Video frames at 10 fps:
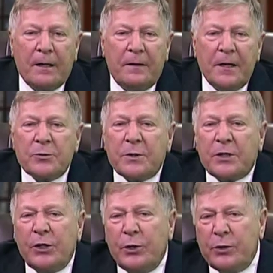This was
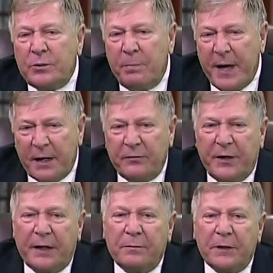a huge
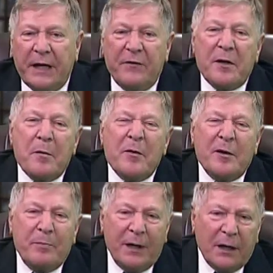benefit, giving them the
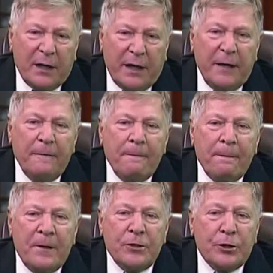ability
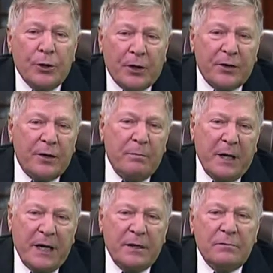to cook their
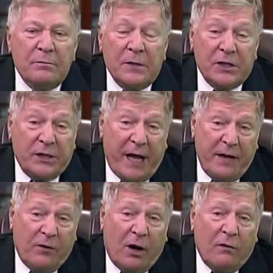meat,
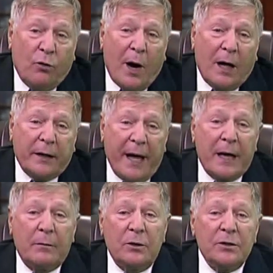stave off wild
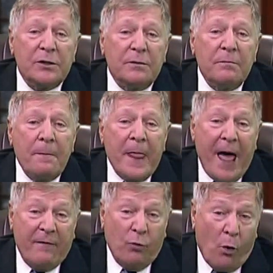animals, and
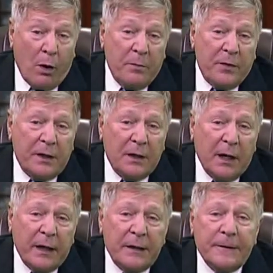have warmth at
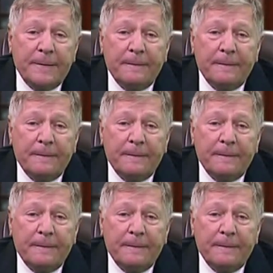night.